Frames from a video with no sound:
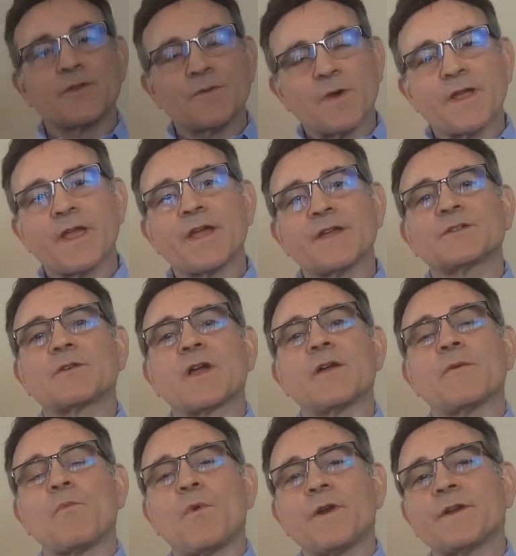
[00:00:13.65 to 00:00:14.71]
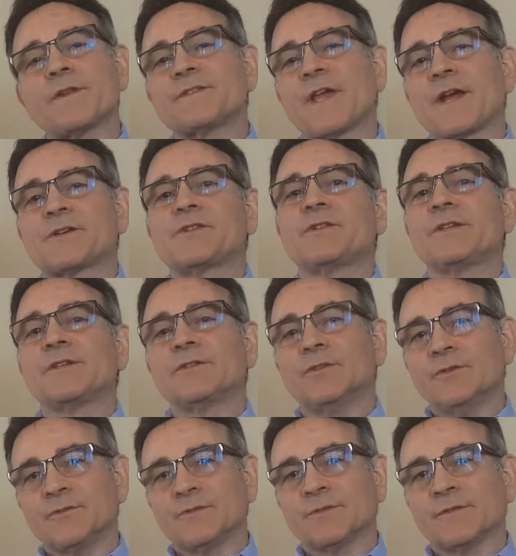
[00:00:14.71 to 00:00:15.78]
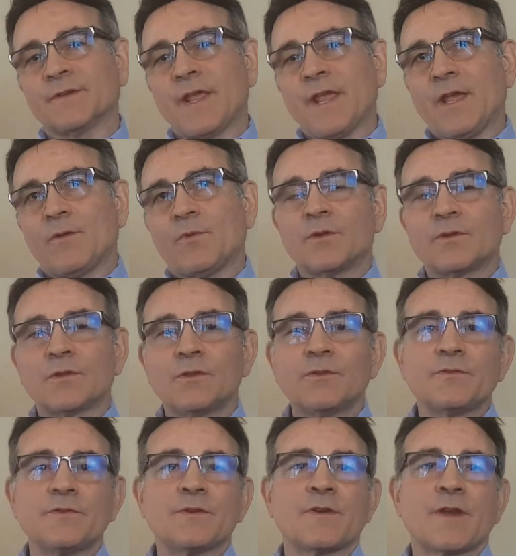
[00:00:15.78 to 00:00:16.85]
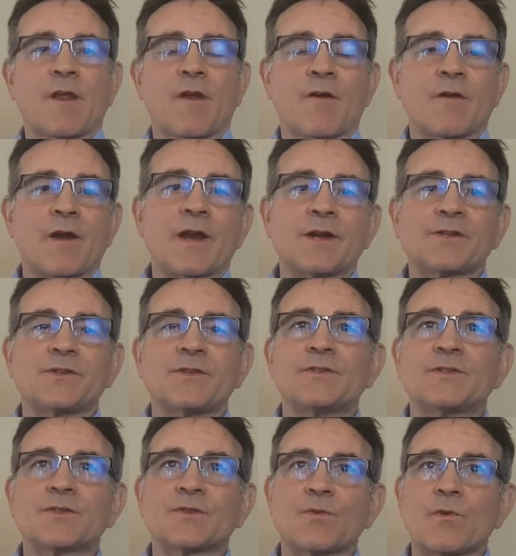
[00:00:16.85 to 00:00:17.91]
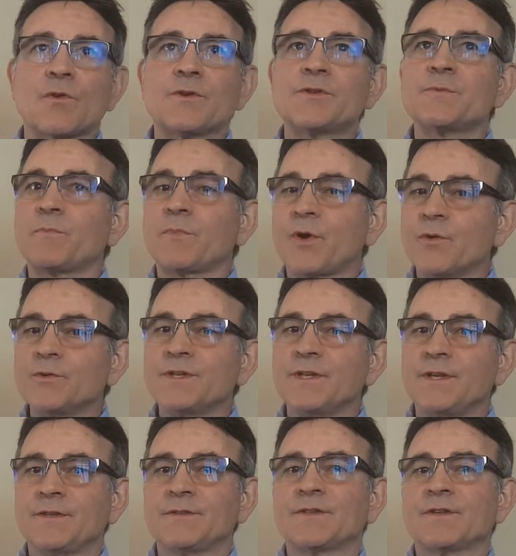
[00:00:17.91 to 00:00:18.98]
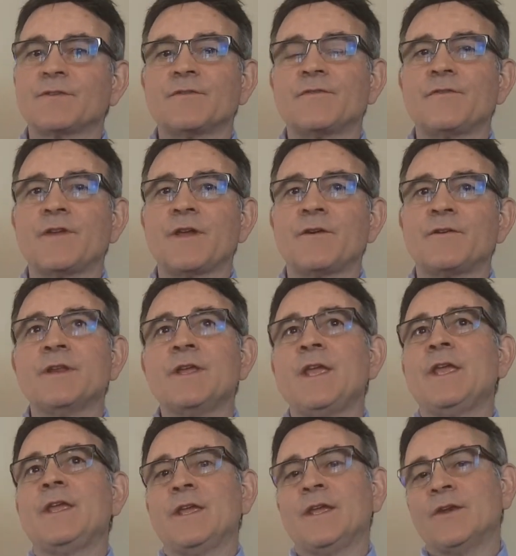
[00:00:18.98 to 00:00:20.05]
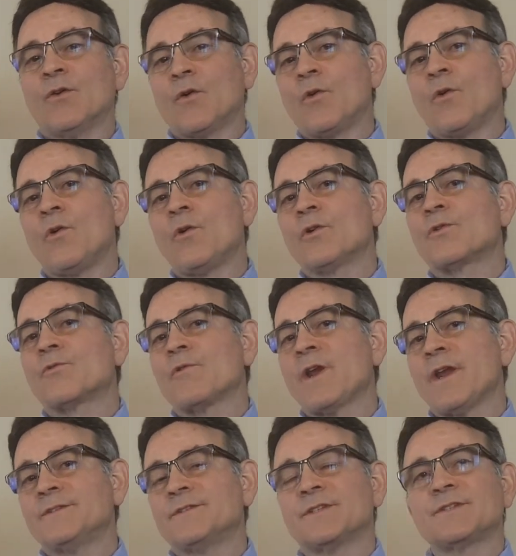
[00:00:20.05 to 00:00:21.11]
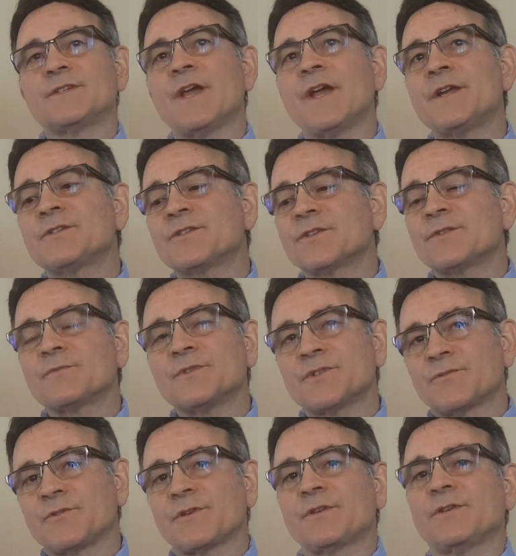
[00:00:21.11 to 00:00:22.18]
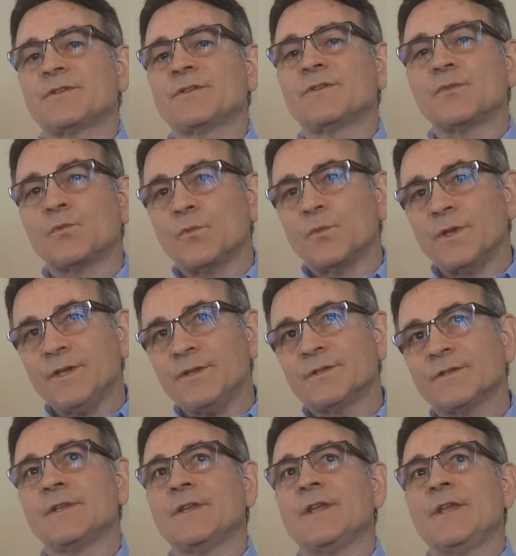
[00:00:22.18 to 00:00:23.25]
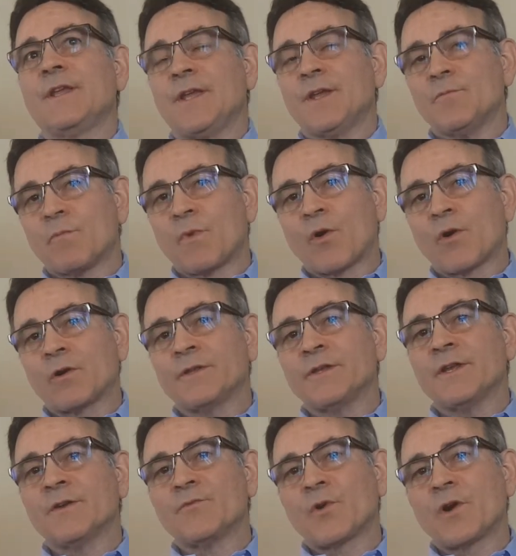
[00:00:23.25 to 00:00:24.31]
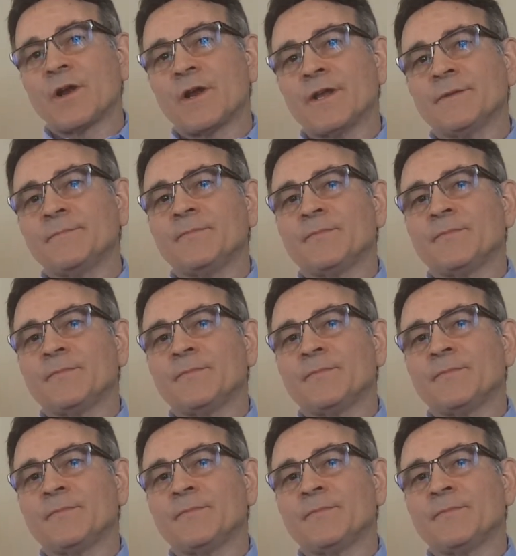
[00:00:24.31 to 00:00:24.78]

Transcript: might ask, okay, what is actually gluten? Well, gluten are actually storage proteins that are found in all grains. It's not just restricted to wheat and barley and rye